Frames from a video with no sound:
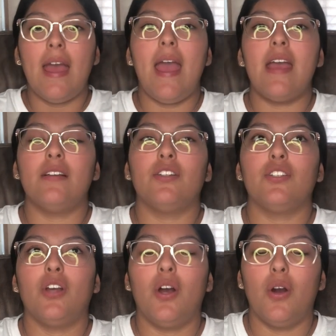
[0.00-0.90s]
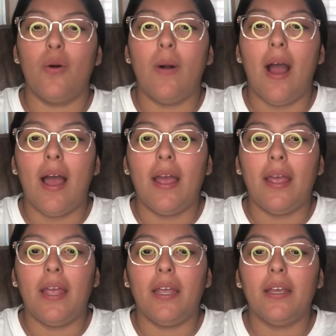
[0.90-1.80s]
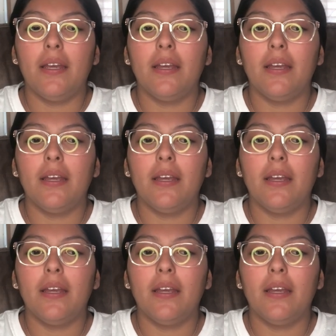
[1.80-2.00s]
And so I